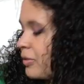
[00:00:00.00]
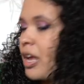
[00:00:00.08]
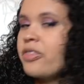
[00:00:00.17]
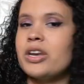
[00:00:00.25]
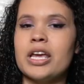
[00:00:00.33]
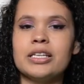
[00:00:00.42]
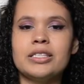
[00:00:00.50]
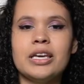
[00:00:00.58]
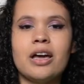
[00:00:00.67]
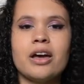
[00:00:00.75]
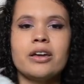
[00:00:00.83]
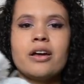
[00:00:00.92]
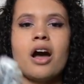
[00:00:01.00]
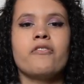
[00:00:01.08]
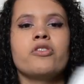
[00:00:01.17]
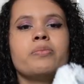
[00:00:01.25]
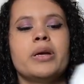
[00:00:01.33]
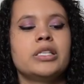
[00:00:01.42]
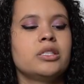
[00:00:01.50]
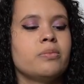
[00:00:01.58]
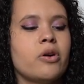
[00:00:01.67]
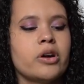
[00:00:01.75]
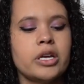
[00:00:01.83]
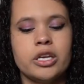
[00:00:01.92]
The next thing I got from
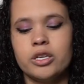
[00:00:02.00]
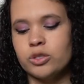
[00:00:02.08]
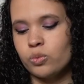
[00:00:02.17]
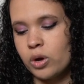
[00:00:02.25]
PetSmart is